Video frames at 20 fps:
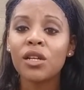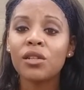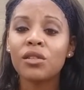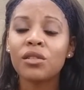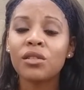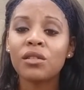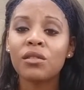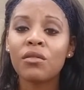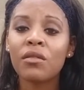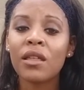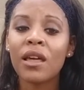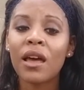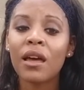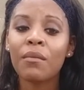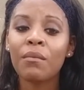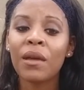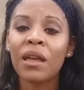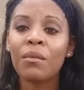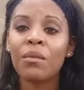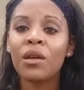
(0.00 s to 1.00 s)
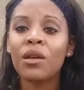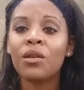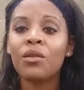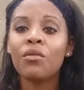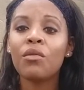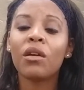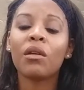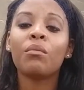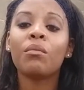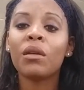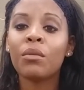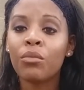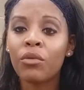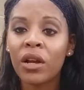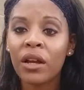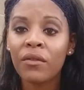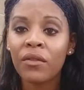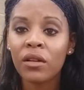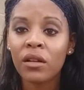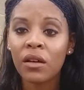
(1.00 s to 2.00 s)
so that maybe you can be
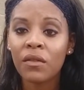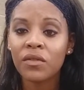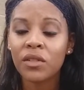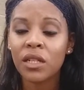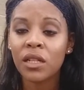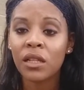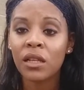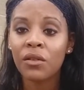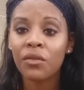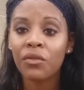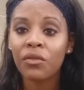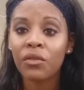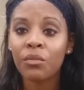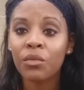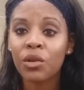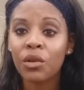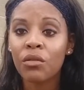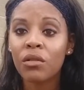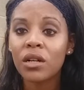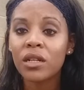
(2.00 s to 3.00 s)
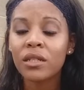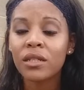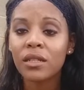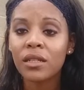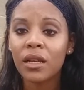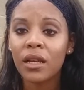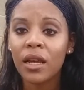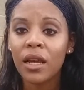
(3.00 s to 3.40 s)
brave enough to live from yours.